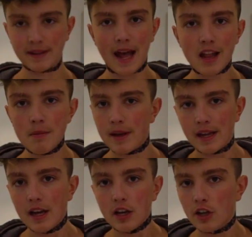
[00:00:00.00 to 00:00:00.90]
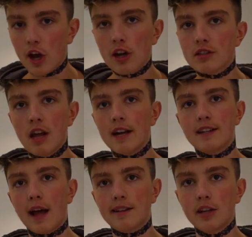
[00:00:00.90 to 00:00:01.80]
have been telling me, girls
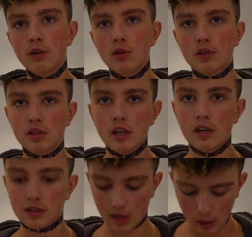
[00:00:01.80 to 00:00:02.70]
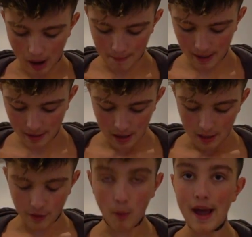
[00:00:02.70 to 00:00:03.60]
like tattoos. So, yeah. I mean,
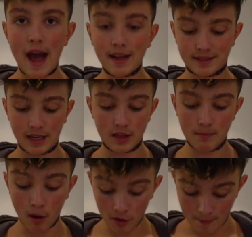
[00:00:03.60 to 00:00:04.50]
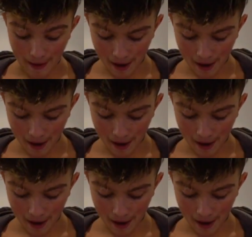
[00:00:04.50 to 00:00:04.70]
the way I see it, the more the